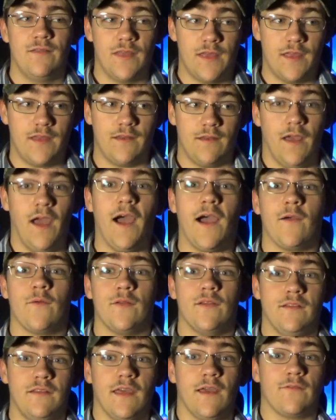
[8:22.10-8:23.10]
then I
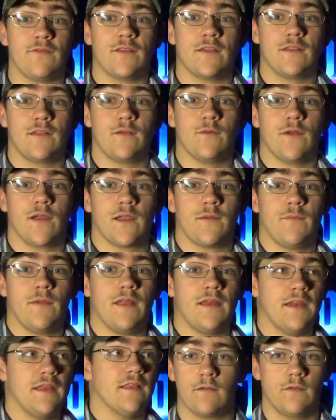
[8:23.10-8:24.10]
would definitely
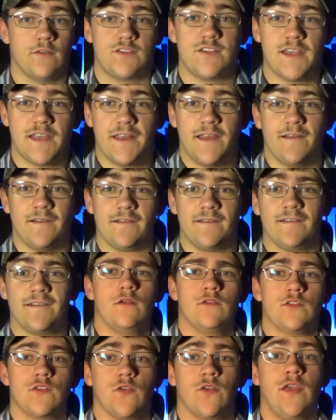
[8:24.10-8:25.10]
recommend it. Go check it out.
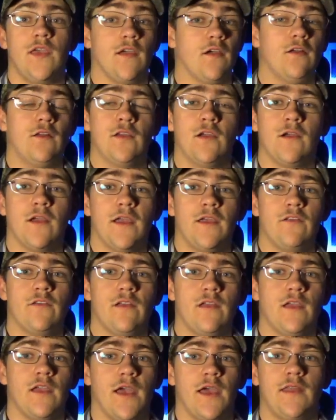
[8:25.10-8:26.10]
So yeah, Herdcore
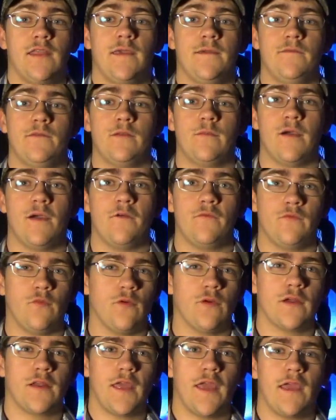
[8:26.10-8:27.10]
Henry, I'd give it about
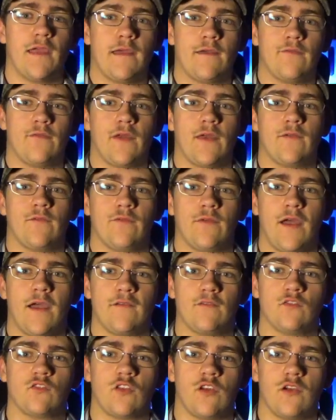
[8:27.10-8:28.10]
4.5 out of
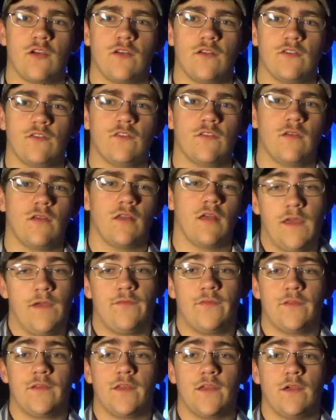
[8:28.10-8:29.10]
5 stars.
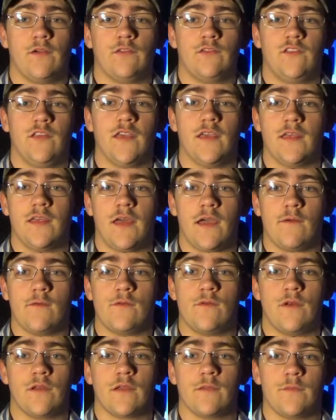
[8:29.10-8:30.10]
Definitely go see it. I
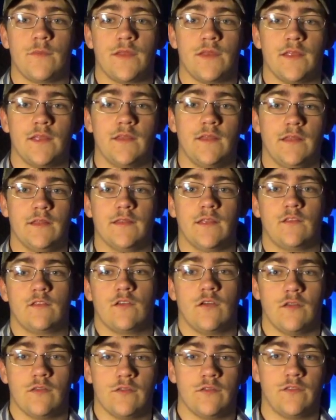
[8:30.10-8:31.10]
would recommend it,
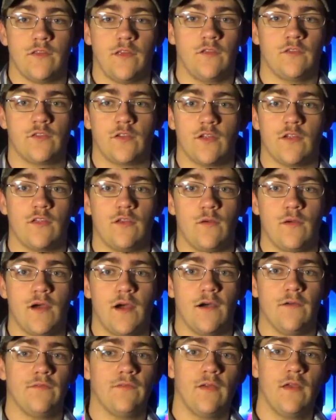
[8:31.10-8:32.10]
unless all those things turn you
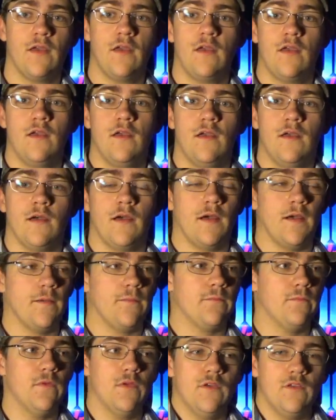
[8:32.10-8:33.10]
off.
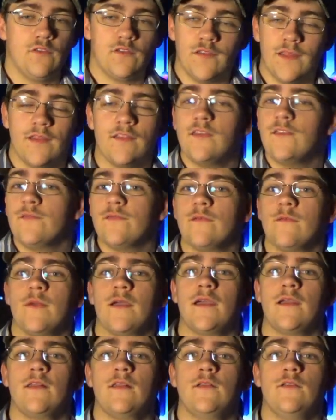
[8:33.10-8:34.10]
So that's it for
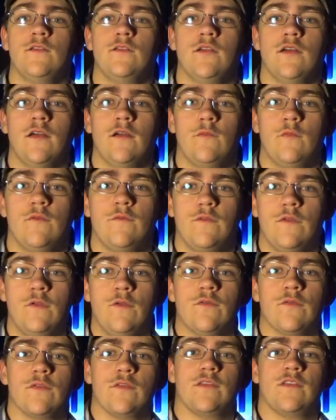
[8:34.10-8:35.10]
my little
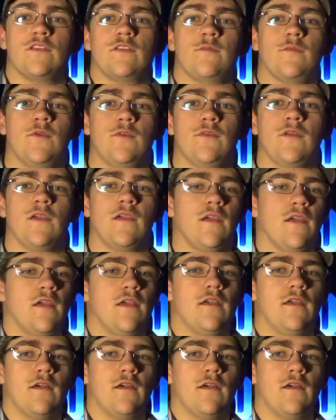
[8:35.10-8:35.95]
review for this movie.